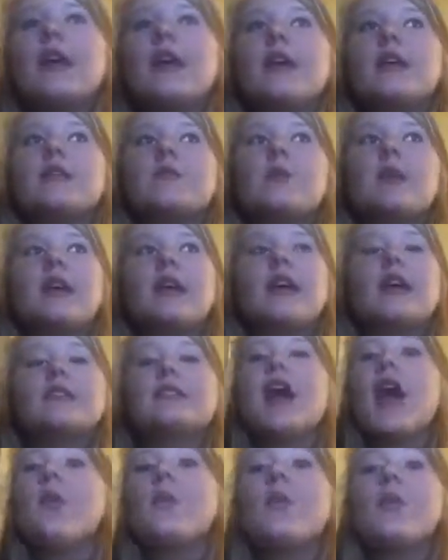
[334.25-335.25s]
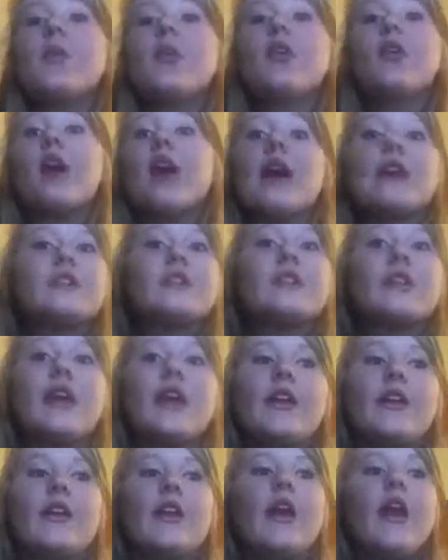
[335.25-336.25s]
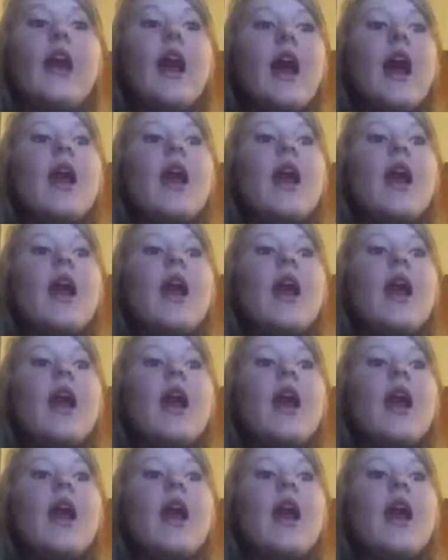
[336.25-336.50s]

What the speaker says: is because I'm a procrastinator.